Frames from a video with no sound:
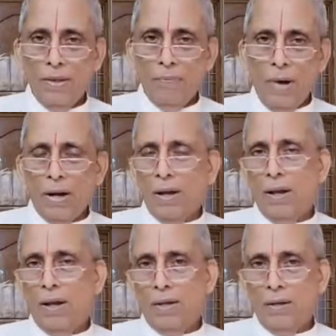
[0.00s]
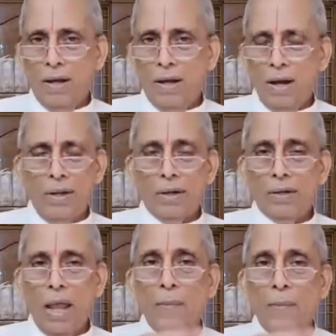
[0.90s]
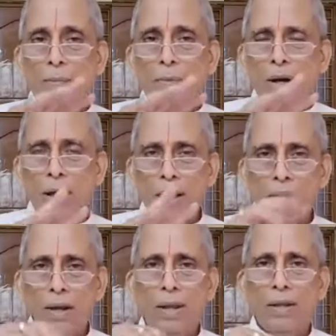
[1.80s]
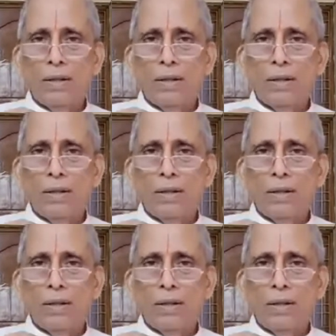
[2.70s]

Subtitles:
but at that time I am not hungry.